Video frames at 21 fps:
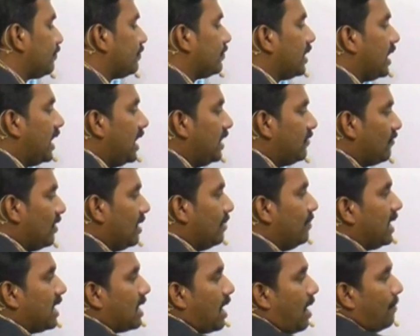it will
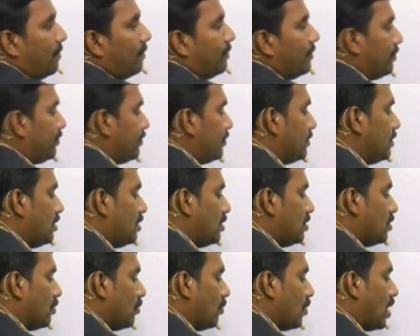become
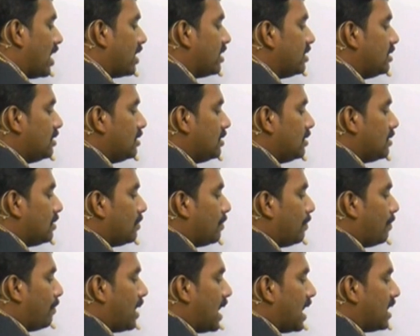1
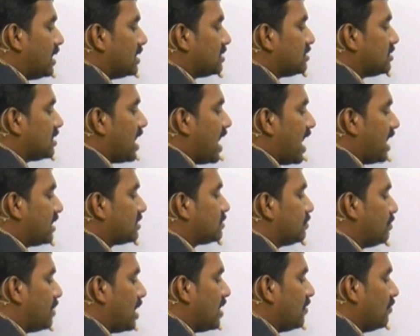minus x
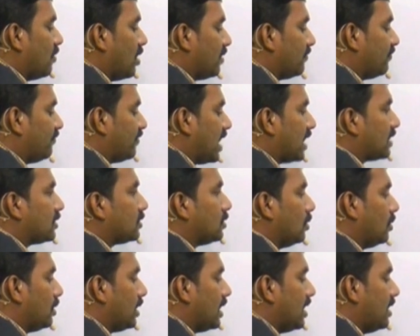by 1
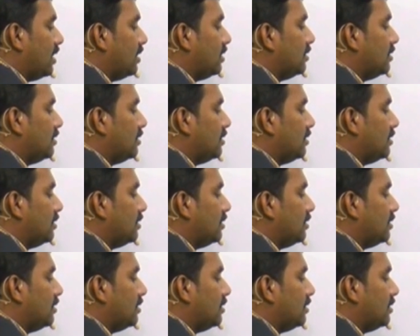factorial